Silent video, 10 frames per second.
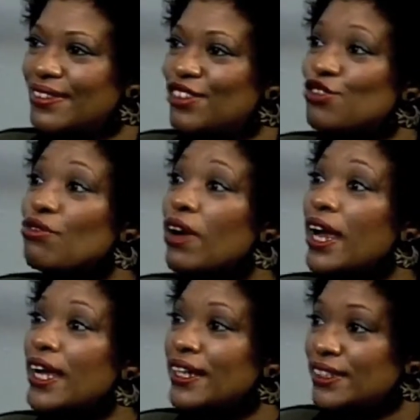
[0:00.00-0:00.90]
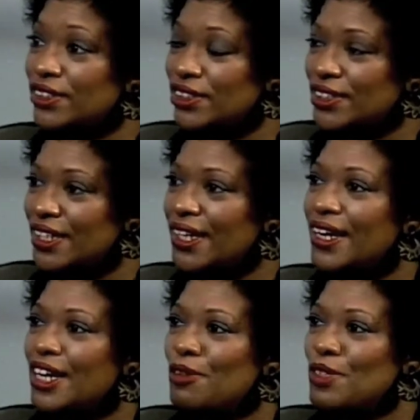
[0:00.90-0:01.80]
strange
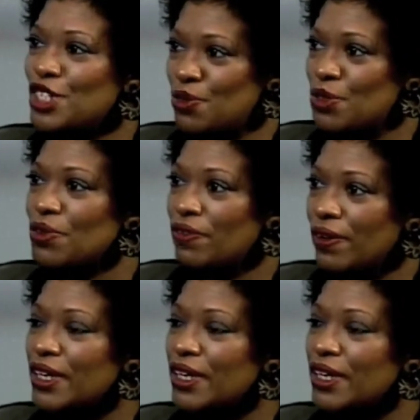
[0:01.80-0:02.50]
images which were very